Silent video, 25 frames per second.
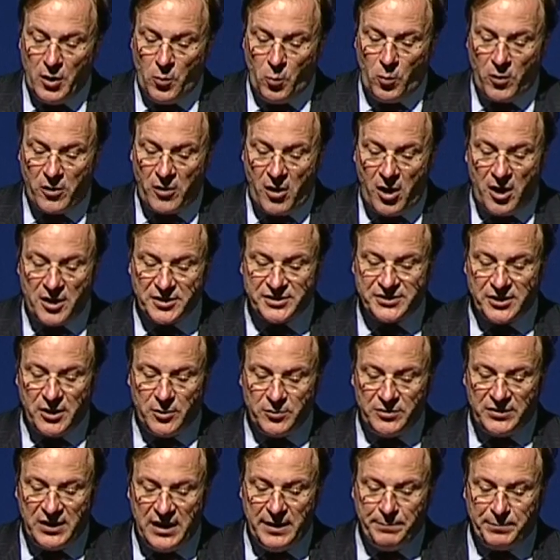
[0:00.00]
we're
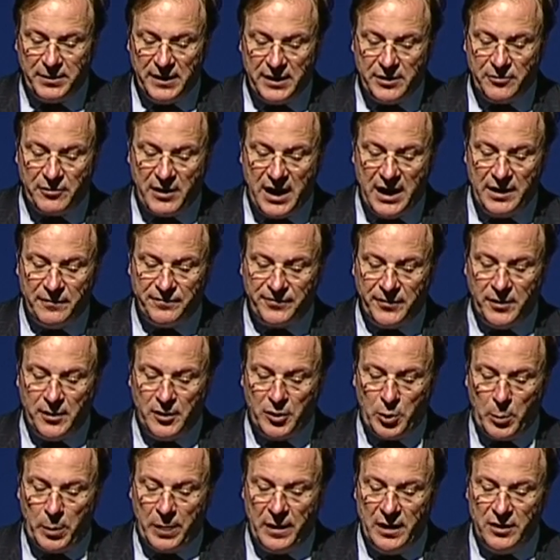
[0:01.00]
also deeply
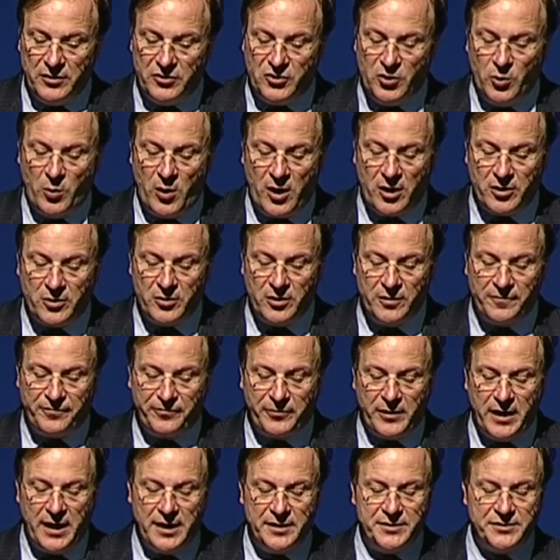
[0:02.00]
grateful to our good
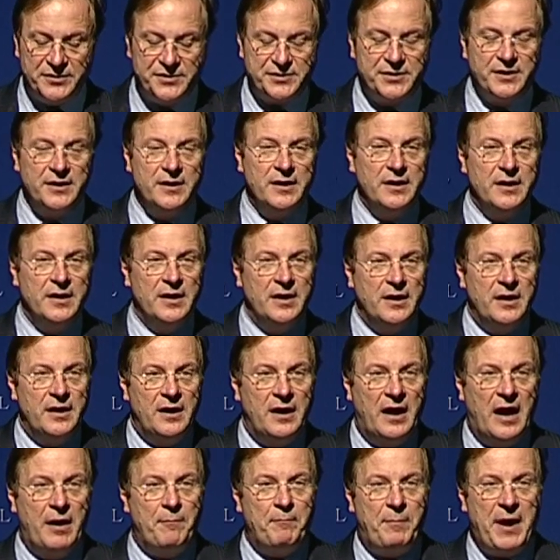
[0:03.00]
friends,
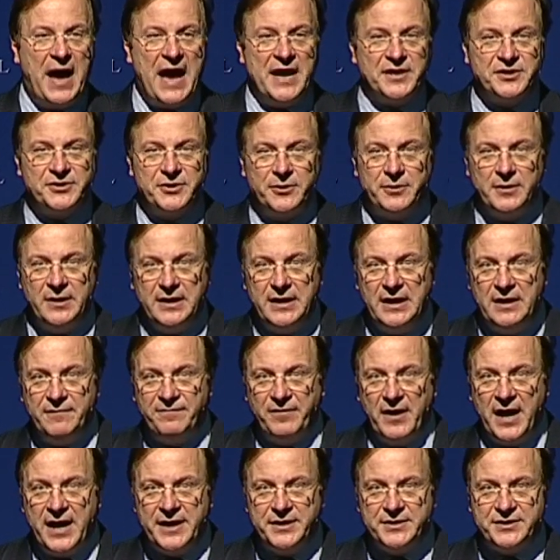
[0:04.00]
Ambassador Lee
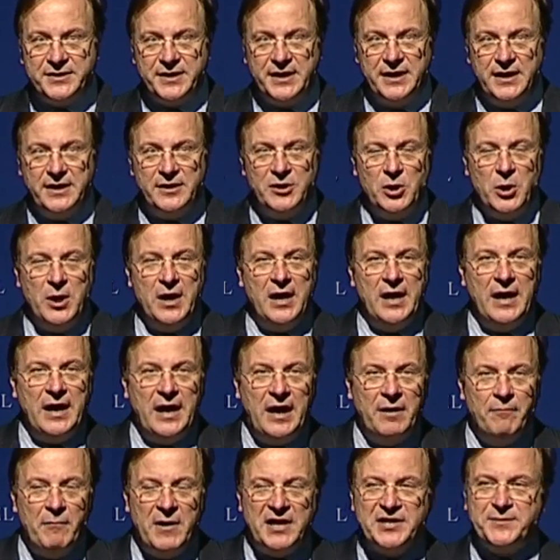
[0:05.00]
Feinstein.
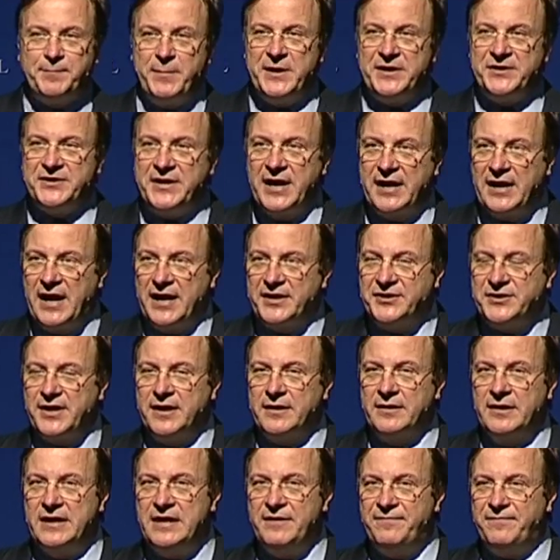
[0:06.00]
It must be said, I
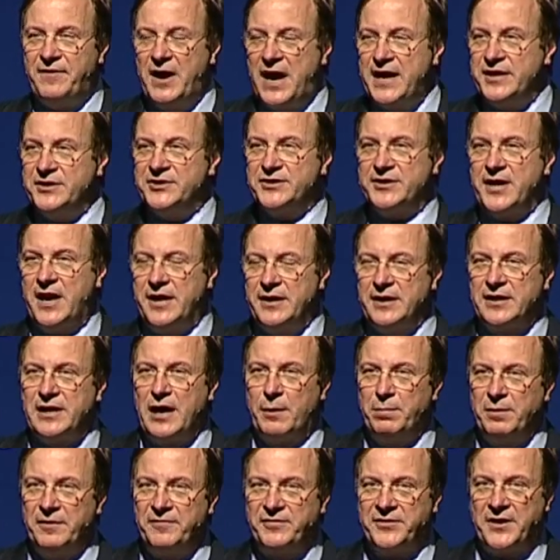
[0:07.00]
said Lee Feinstein a
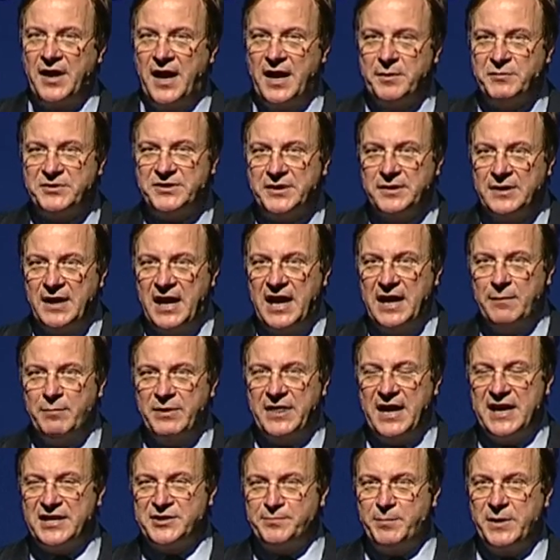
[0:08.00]
couple of times today,
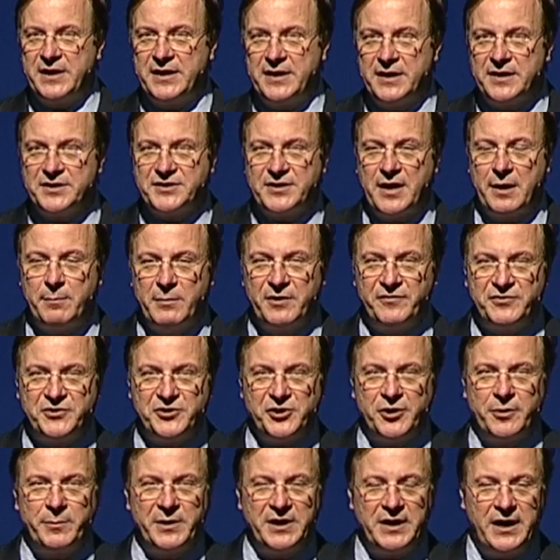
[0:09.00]
but that's because I'm of
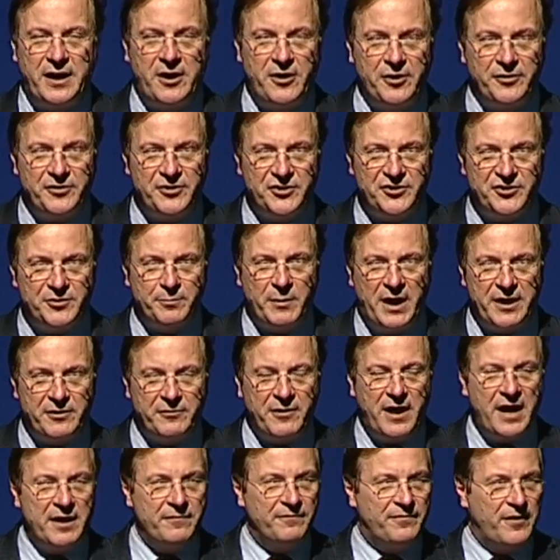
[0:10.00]
German heritage and my
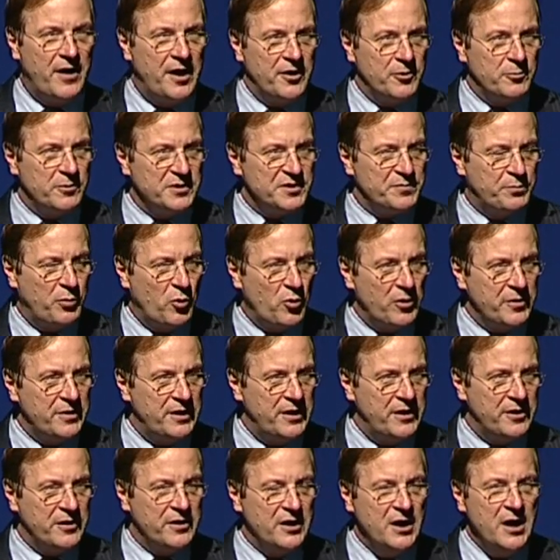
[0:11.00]
grandfather was born
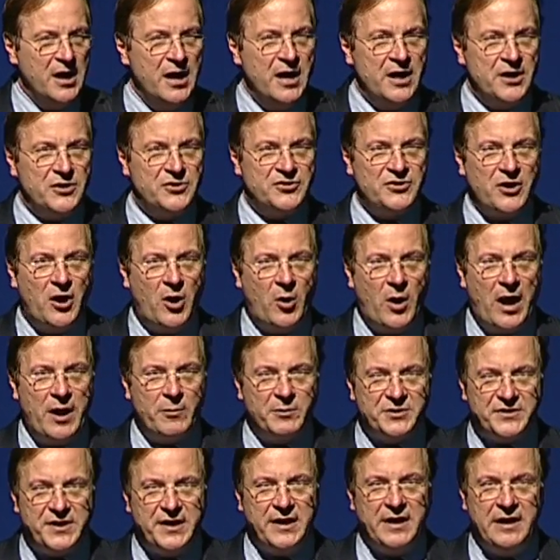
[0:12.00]
here, so I
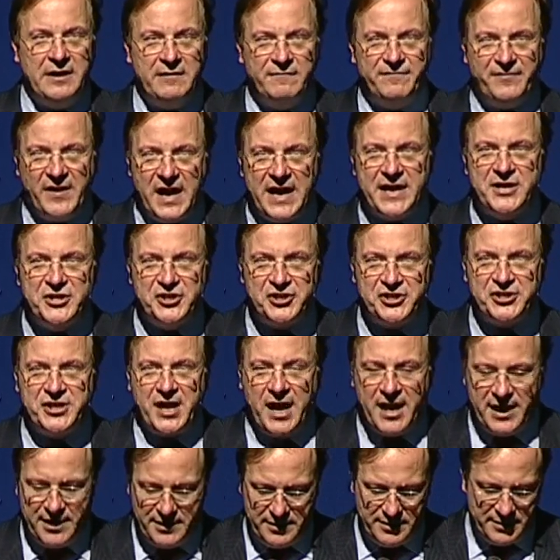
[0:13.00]
was thinking
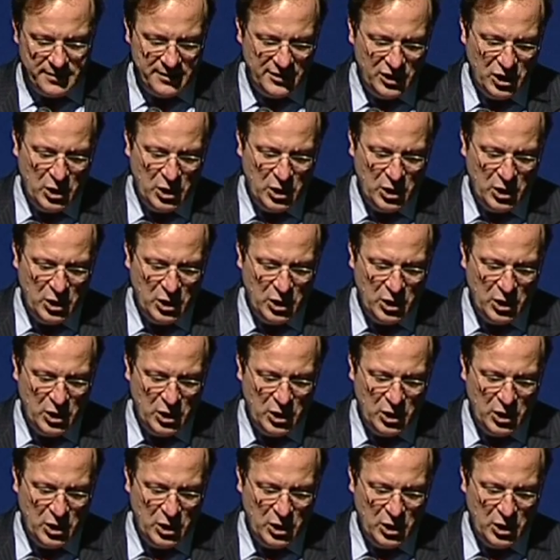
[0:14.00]
Feinstein.